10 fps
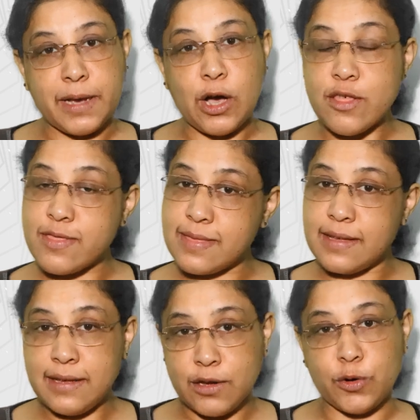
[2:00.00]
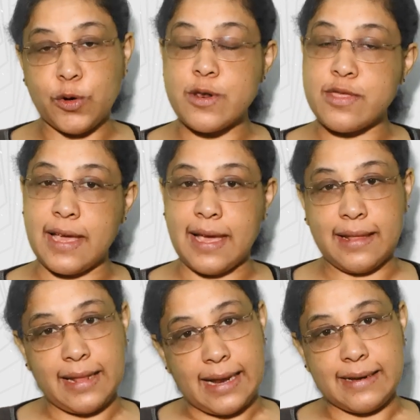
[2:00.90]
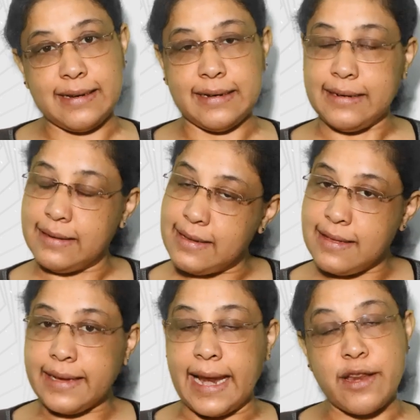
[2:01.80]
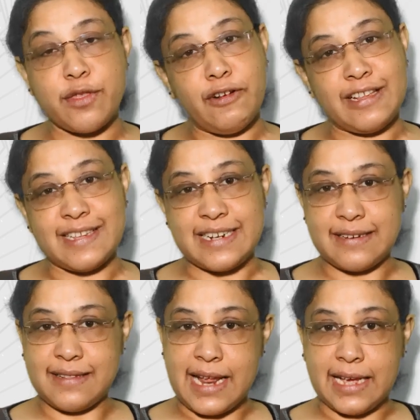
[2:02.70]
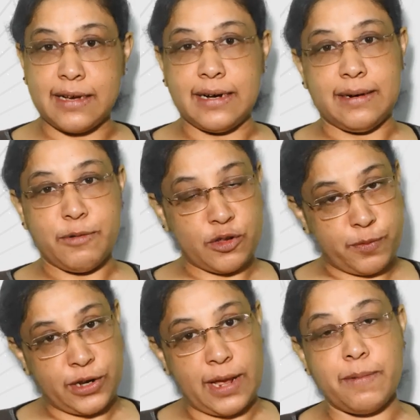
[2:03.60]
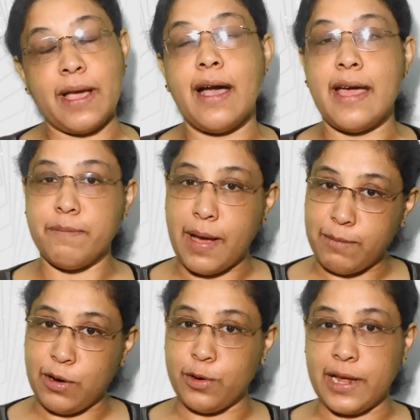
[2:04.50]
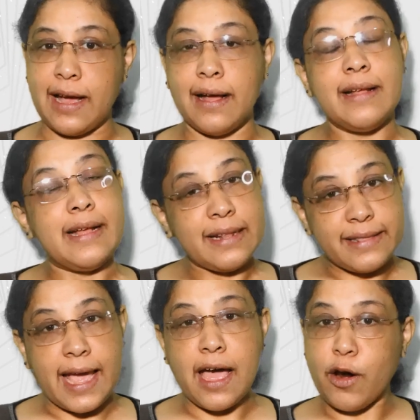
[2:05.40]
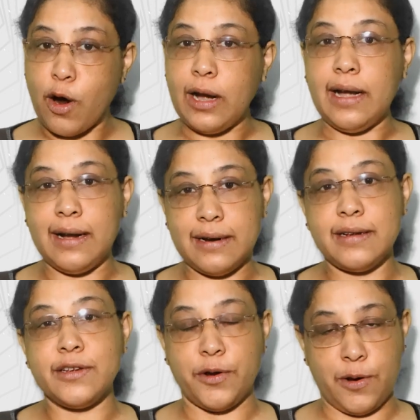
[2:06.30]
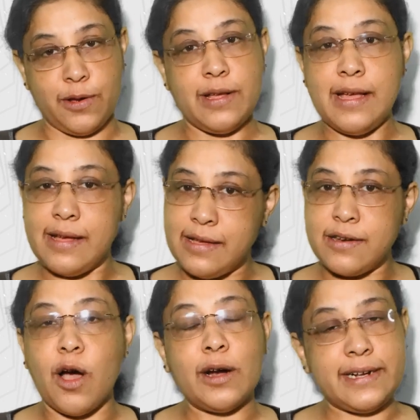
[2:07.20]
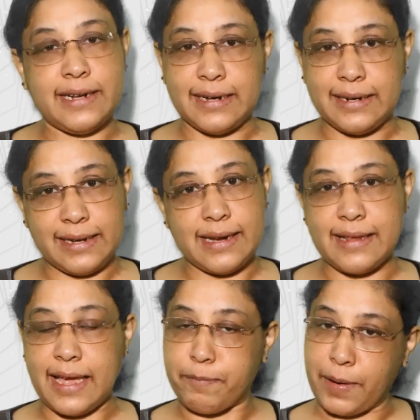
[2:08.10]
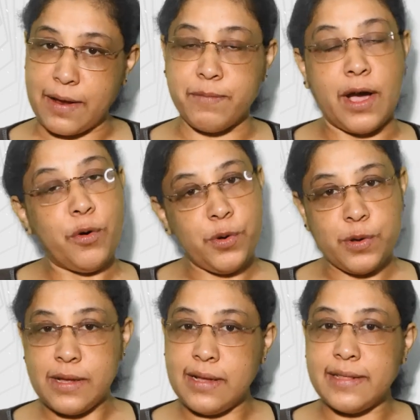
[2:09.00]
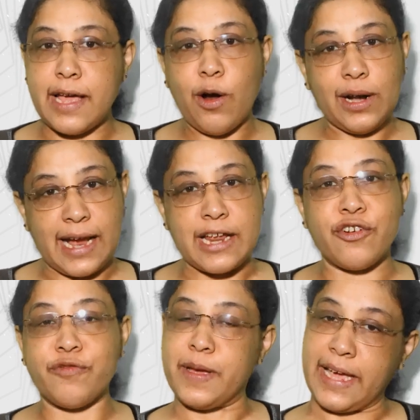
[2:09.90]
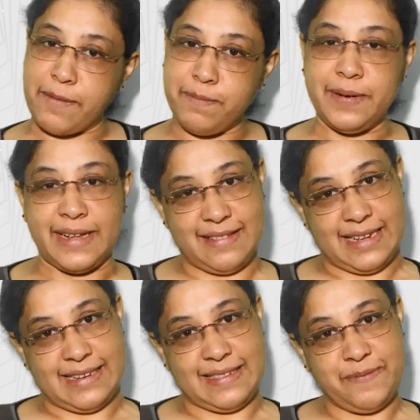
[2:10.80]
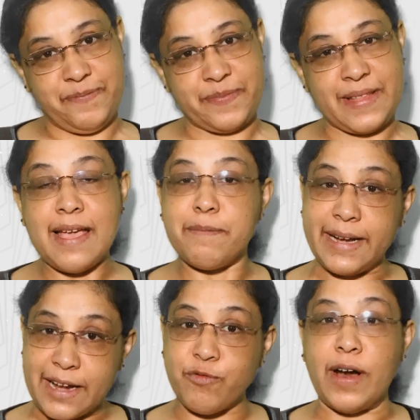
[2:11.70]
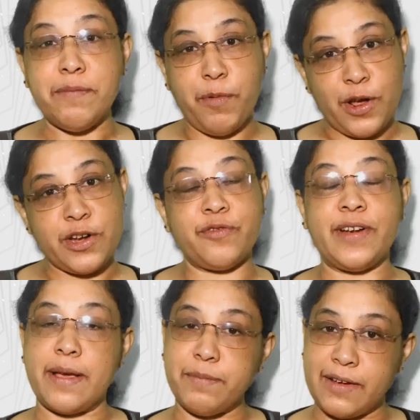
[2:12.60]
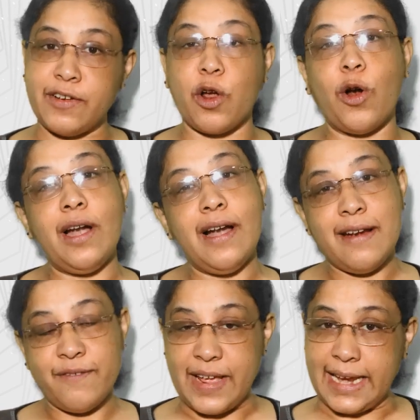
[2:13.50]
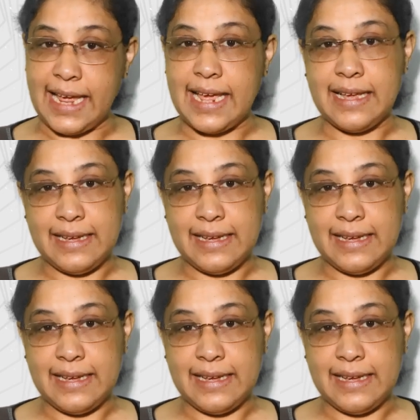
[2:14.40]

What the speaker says: because you could see that great civilizations like Mesopotamia and Babylonia, they are all, not in their prime now. They all kind of became deserts. But at one point of time, they were all very